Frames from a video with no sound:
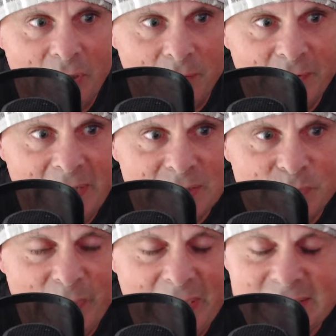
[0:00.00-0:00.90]
forget to
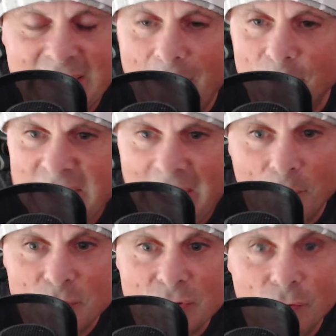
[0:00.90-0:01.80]
bring a towel.
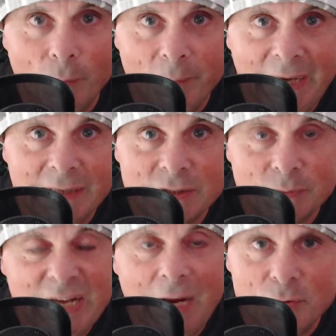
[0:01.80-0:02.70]
Towels are not
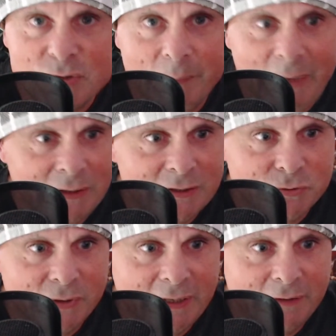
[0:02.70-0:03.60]
Towels are
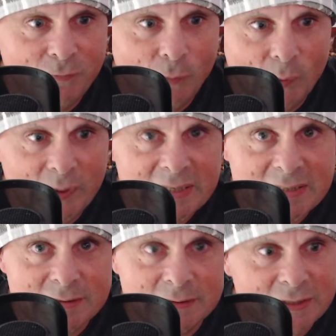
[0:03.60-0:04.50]
mandatory for
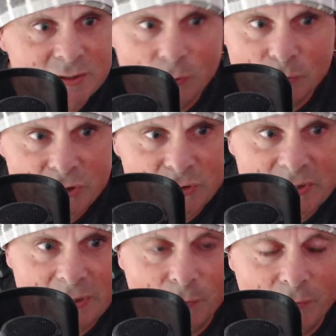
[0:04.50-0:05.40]
this. It's not
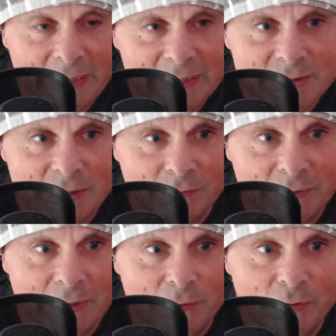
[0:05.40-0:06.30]
Tuesday already, Sullivan
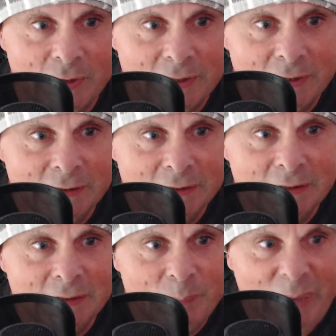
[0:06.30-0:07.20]
Gilbert.
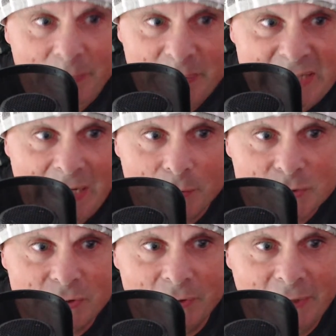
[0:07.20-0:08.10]
Paper
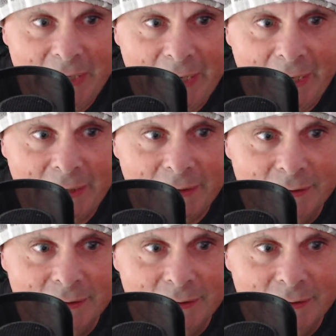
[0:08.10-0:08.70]
towels are okay.